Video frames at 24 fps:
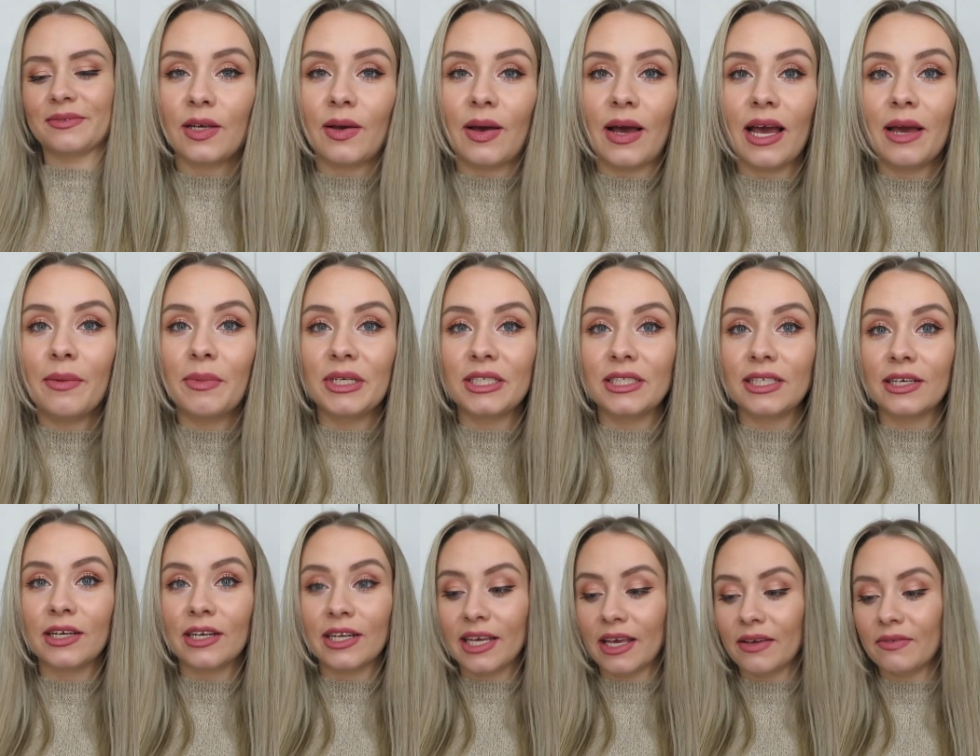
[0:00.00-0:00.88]
So I am
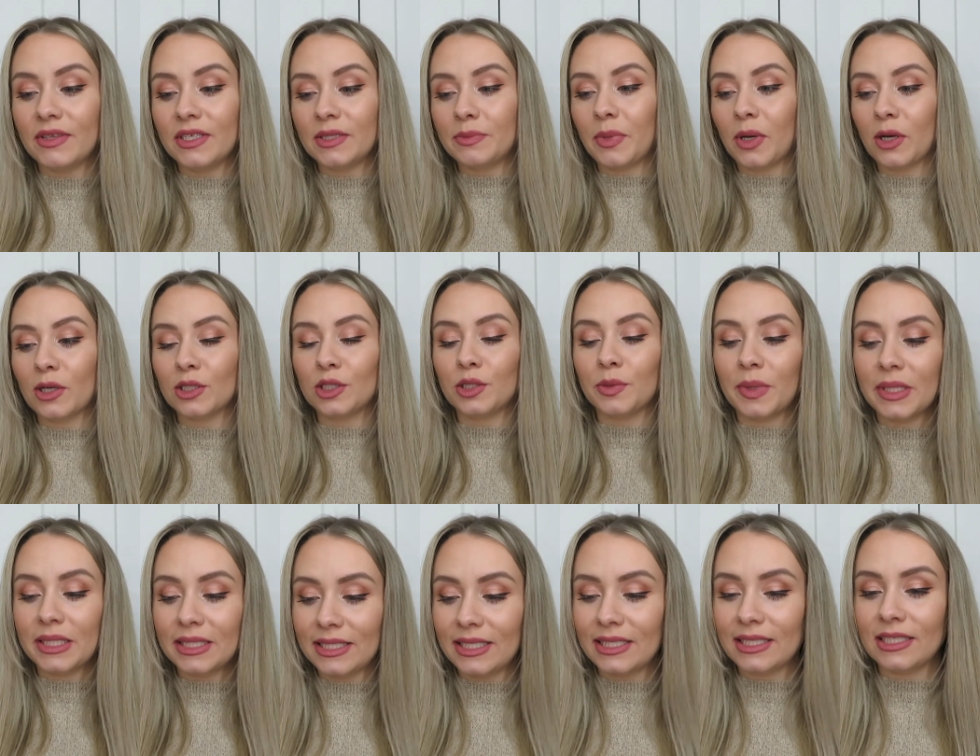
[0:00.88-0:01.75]
actually going to give this box to
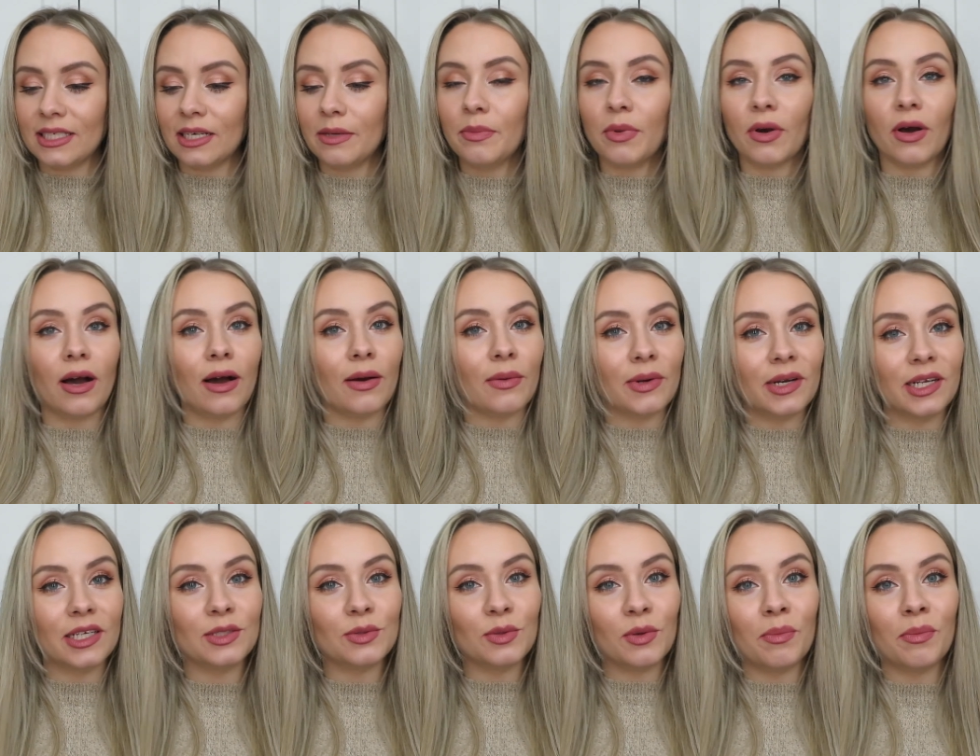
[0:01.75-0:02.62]
my sister, but I
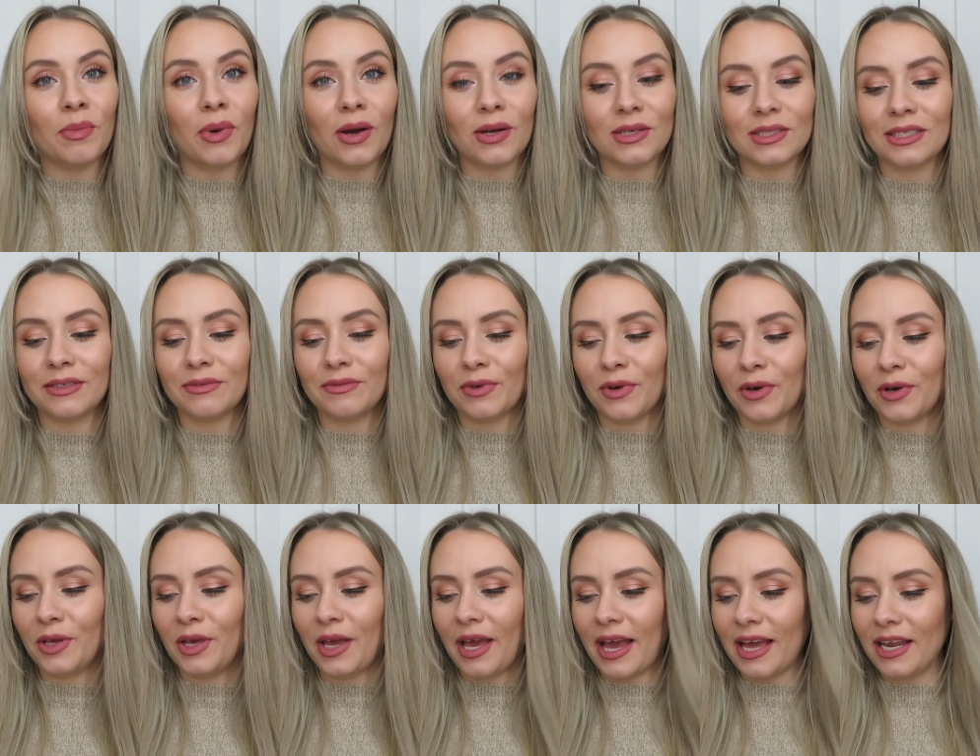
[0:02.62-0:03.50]
wanted to unbox it
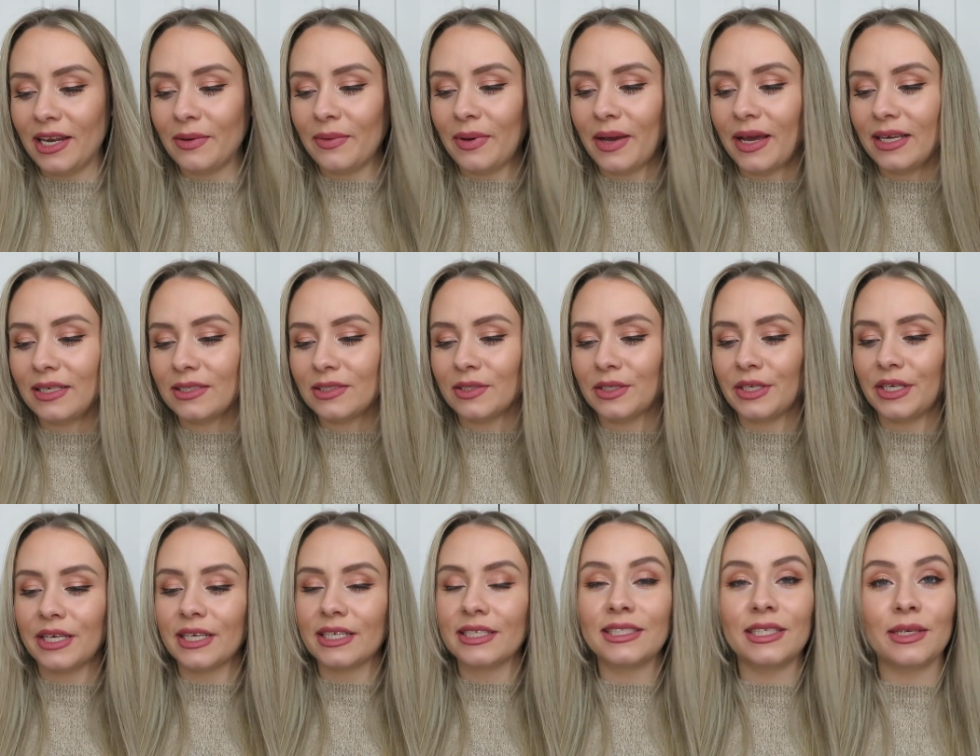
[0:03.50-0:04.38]
for you anyway so
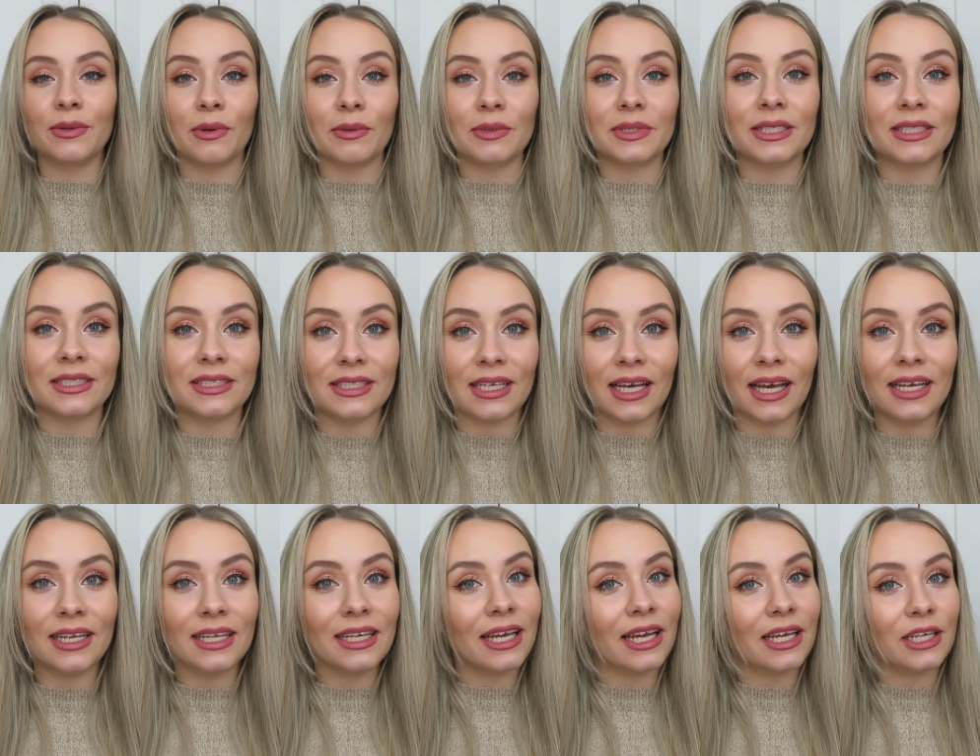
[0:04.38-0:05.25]
you can see what was
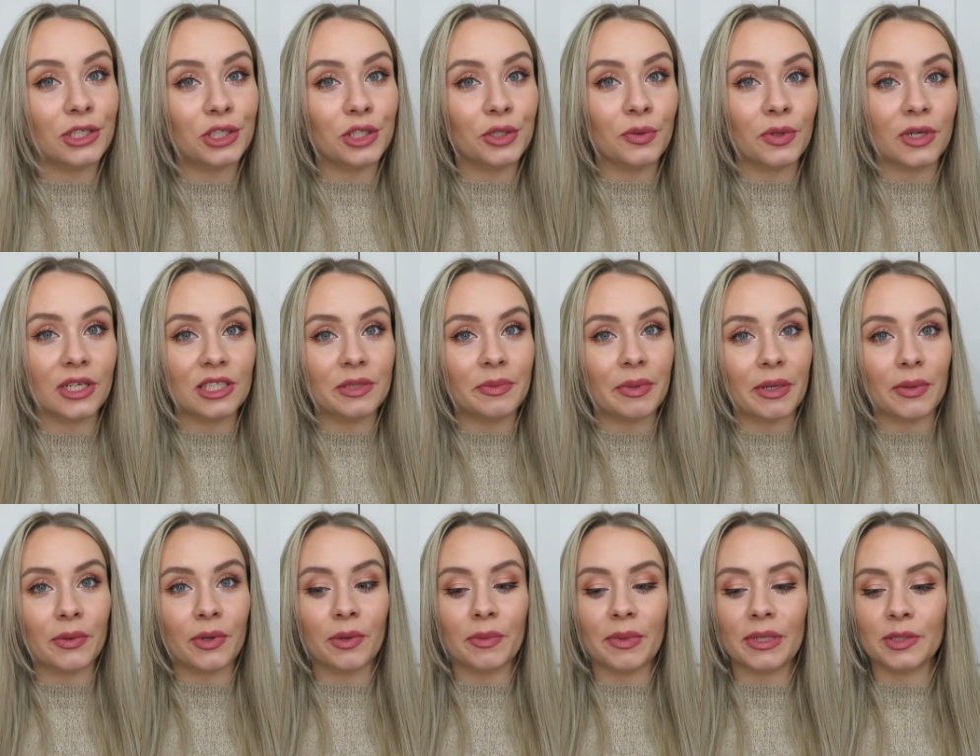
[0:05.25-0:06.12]
inside in case you wanted to
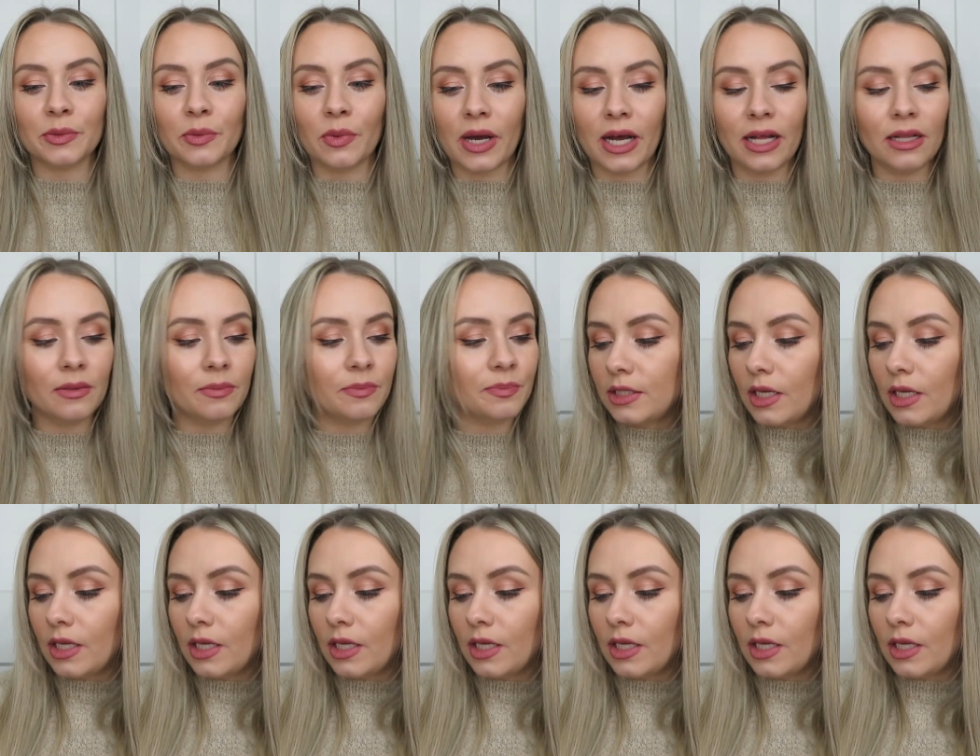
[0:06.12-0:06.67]
pick one up as well.